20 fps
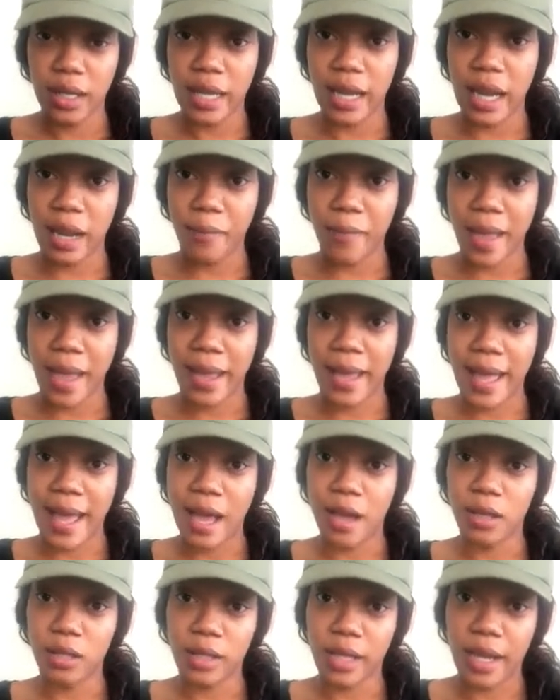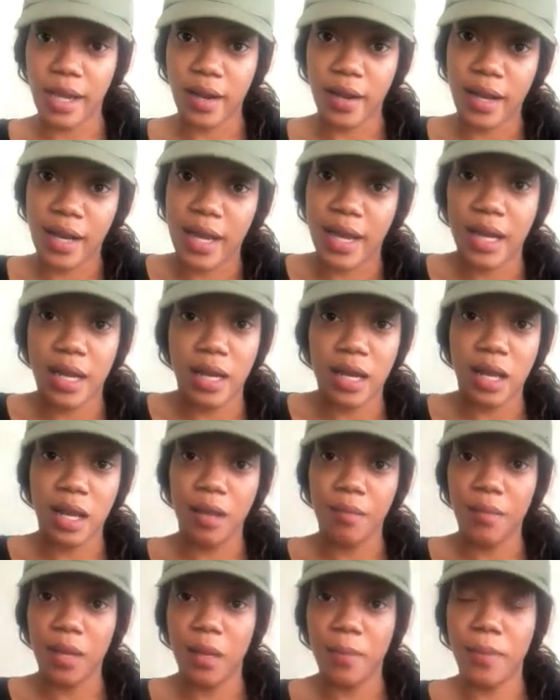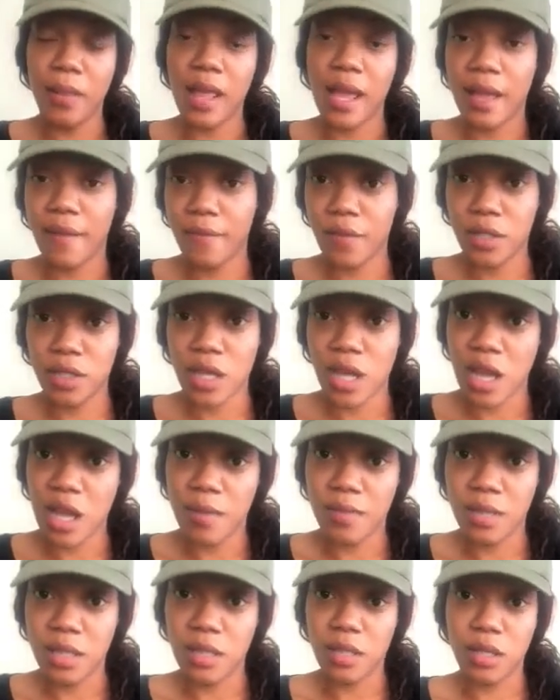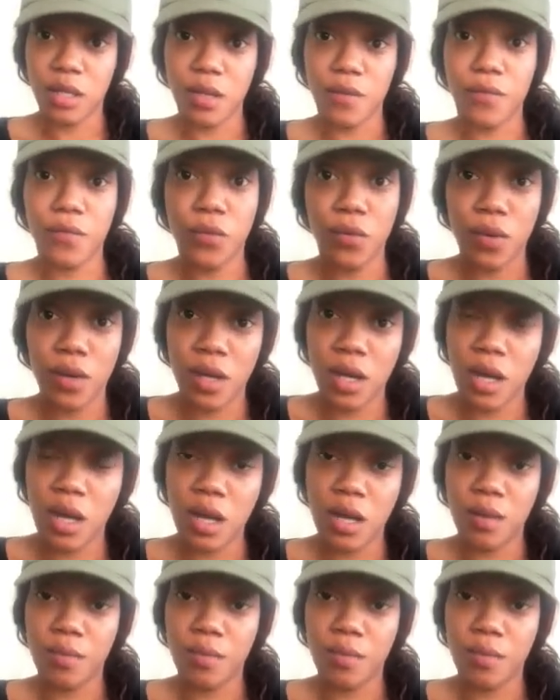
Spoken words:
getting back out there and applying for jobs and looking for